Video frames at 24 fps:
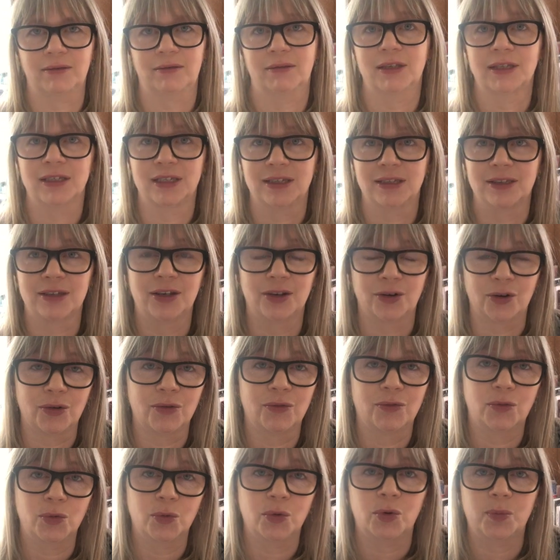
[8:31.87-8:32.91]
this is, you know, if
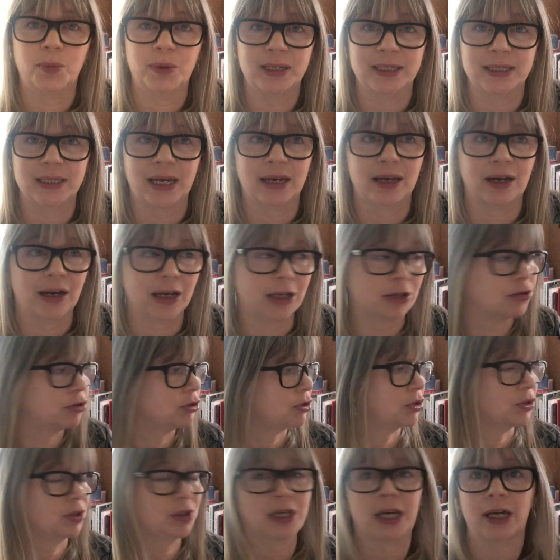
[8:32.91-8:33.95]
you want to be a
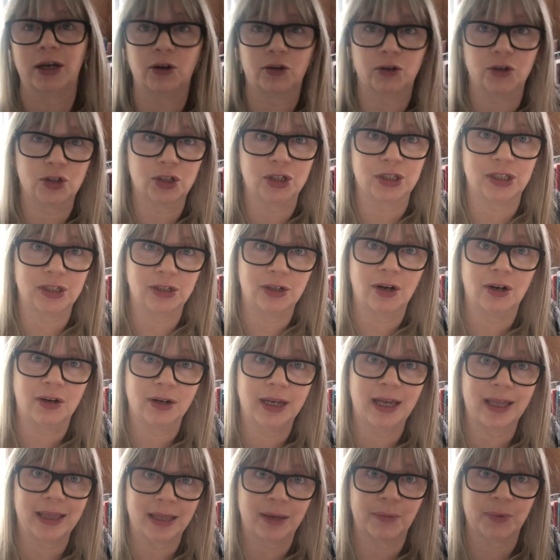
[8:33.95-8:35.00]
psychiatrist or psychologist, you
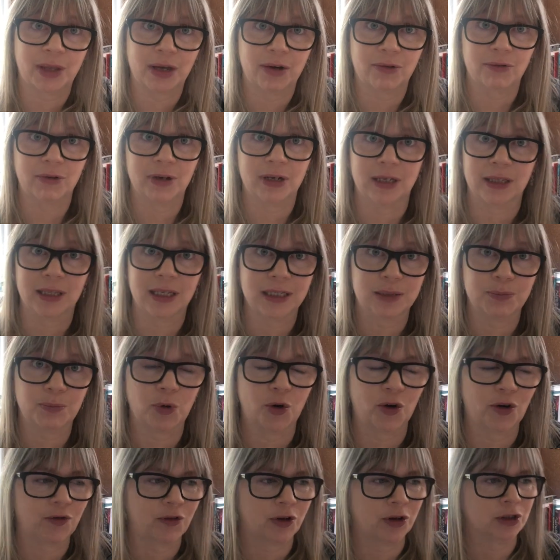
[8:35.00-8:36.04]
can't get there without reading this
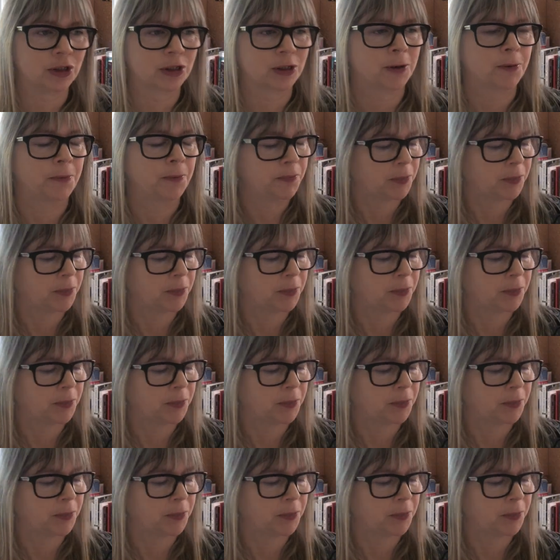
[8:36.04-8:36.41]
book first.